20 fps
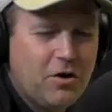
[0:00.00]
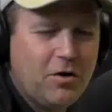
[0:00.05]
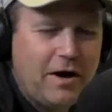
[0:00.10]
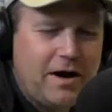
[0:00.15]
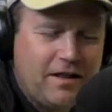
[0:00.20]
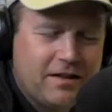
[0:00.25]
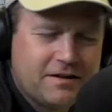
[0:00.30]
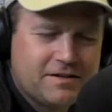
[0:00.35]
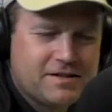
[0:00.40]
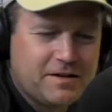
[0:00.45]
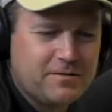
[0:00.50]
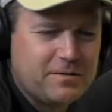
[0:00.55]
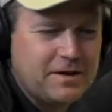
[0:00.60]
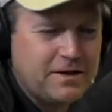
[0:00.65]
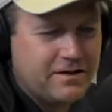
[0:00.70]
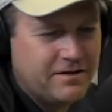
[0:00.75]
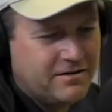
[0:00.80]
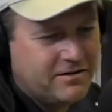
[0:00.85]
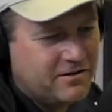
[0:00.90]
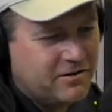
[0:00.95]
Alex, I
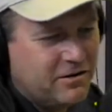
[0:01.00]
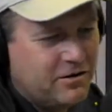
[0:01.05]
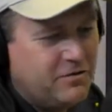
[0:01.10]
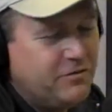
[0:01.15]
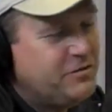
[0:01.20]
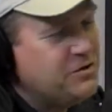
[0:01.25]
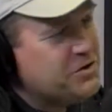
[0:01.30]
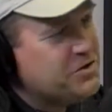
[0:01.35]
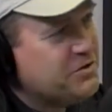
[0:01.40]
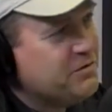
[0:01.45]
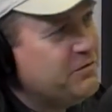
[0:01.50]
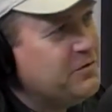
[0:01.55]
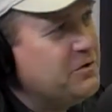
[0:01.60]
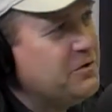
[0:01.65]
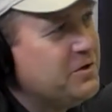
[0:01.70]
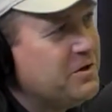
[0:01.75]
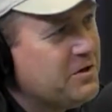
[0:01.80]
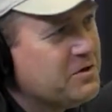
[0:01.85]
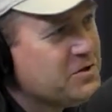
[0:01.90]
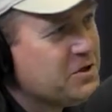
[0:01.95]
mean, if just a few
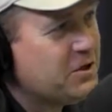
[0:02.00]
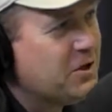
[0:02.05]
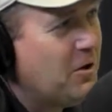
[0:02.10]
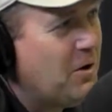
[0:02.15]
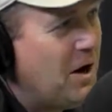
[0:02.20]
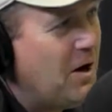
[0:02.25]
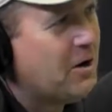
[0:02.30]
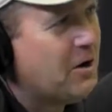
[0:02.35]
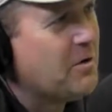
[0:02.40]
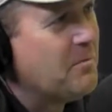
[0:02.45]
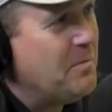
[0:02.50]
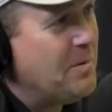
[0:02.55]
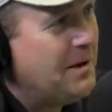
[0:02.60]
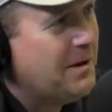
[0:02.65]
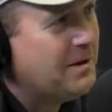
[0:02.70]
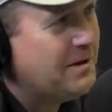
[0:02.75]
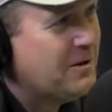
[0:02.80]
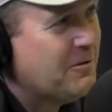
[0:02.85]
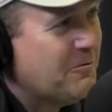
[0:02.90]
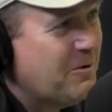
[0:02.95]
years ago, how
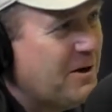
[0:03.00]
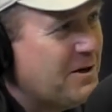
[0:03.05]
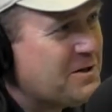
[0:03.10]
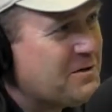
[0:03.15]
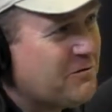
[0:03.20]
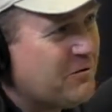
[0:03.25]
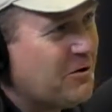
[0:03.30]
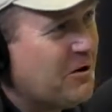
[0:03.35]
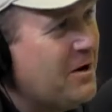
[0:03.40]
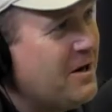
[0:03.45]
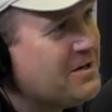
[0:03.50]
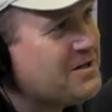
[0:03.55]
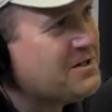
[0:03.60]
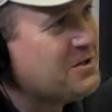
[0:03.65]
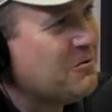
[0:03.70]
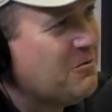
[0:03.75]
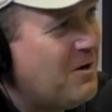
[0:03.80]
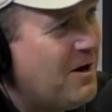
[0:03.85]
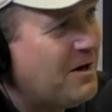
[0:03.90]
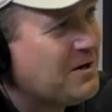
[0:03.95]
compelling it was for us
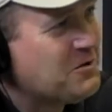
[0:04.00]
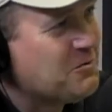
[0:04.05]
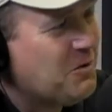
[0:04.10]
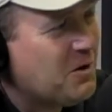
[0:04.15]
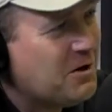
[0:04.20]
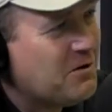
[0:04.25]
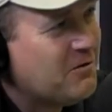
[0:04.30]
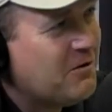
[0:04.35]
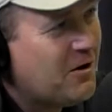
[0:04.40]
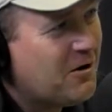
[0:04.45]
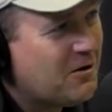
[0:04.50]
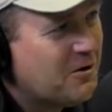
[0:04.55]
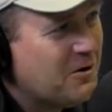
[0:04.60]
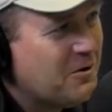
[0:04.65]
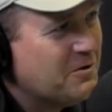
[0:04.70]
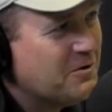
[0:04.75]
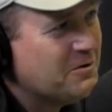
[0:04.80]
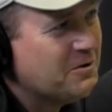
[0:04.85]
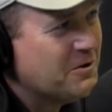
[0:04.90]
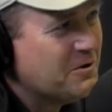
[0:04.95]
to watch one of our
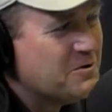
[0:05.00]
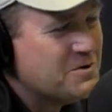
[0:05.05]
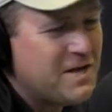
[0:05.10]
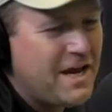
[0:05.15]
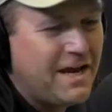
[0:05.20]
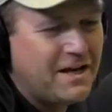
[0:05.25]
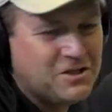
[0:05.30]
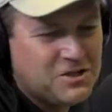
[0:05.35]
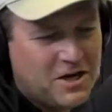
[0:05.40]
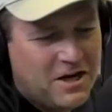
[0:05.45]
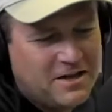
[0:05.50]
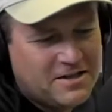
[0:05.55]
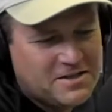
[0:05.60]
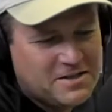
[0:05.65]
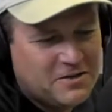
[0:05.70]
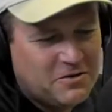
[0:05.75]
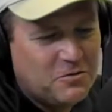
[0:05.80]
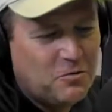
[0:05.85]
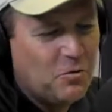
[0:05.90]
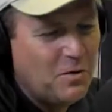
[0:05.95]
own, Zach
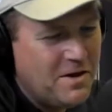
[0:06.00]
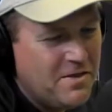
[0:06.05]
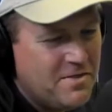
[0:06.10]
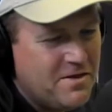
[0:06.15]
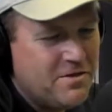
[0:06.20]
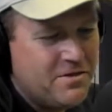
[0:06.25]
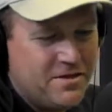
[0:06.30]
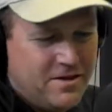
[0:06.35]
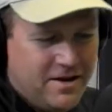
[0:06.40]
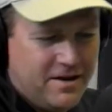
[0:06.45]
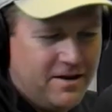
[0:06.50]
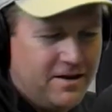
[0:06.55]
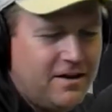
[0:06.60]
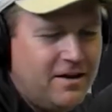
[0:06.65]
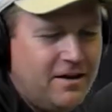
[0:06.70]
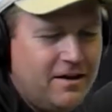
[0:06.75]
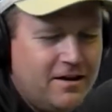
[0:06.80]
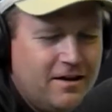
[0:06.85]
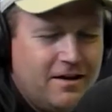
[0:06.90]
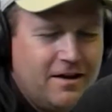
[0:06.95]
Johnson, win the thing.
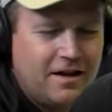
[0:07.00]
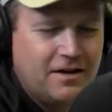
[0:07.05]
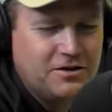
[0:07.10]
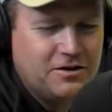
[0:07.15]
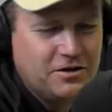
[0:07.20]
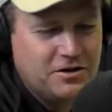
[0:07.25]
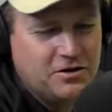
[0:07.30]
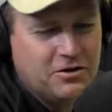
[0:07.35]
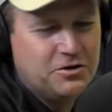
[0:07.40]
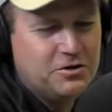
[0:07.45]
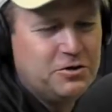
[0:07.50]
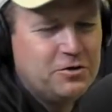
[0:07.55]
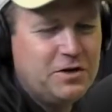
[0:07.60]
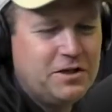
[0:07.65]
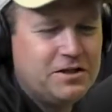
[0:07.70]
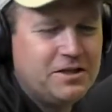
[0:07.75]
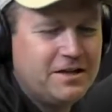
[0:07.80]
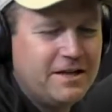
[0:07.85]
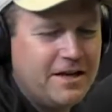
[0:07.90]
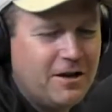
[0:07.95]
And, you
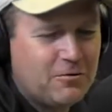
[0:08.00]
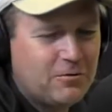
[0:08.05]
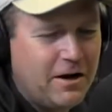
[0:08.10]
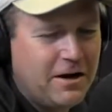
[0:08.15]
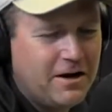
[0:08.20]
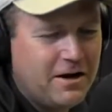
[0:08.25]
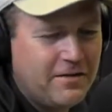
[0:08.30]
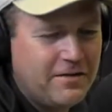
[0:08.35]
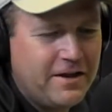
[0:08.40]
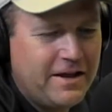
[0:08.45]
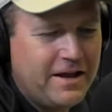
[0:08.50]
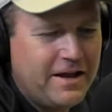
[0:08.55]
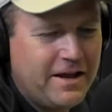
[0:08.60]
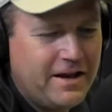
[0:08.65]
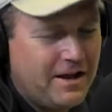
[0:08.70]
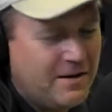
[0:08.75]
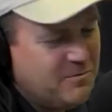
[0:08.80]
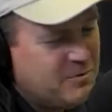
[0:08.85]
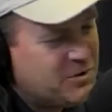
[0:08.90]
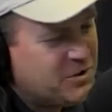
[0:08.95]
hit the nail right on the
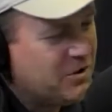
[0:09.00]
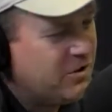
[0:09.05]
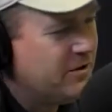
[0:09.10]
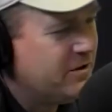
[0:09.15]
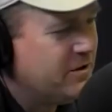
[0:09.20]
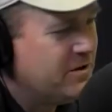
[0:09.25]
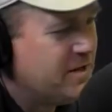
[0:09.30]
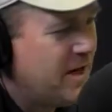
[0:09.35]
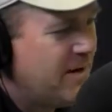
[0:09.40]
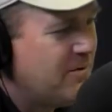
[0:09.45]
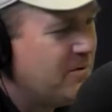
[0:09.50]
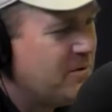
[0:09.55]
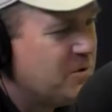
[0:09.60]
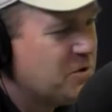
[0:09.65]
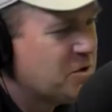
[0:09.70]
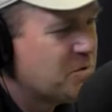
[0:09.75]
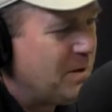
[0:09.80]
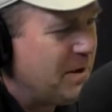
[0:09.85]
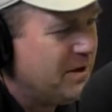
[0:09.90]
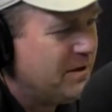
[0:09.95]
head. I'm sure the time you
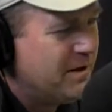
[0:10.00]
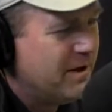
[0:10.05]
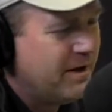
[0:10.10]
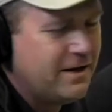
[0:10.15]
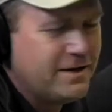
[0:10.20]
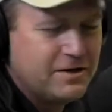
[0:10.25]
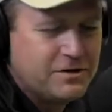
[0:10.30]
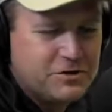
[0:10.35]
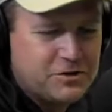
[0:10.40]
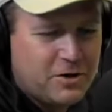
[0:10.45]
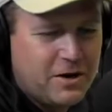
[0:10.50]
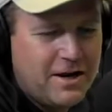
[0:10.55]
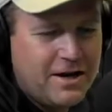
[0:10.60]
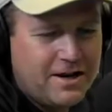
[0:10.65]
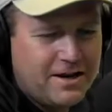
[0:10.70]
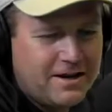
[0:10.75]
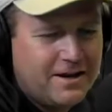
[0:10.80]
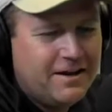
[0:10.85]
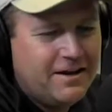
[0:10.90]
spent at Drake,